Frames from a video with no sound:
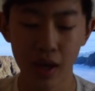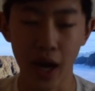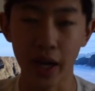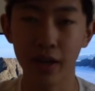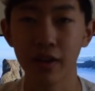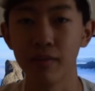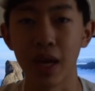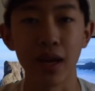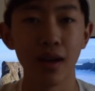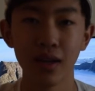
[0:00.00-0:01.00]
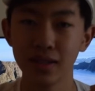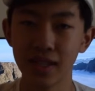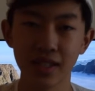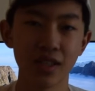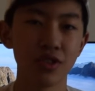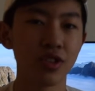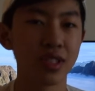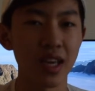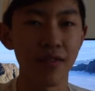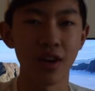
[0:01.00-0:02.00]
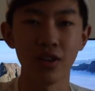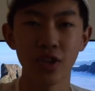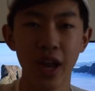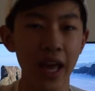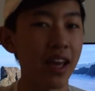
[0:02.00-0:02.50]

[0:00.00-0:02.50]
I could have made $600, $700,